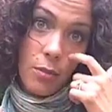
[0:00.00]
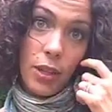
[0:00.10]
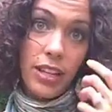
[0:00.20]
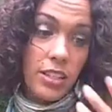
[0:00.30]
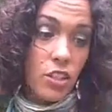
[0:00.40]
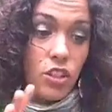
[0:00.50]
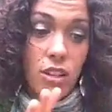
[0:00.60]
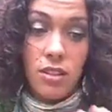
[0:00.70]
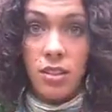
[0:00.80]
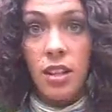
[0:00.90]
Our blood isn't
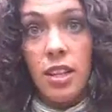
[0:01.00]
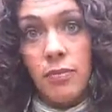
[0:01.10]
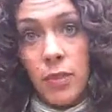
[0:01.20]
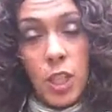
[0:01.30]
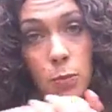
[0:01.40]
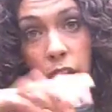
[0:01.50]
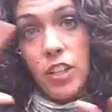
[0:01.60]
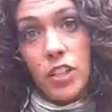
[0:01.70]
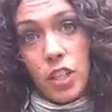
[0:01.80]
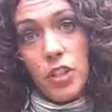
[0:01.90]
just
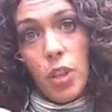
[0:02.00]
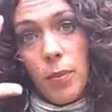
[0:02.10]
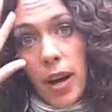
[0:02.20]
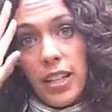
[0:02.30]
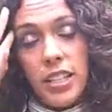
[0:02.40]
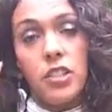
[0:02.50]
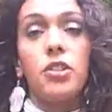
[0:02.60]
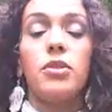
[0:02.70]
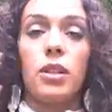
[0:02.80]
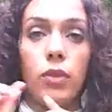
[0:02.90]
sponged into our body tissues,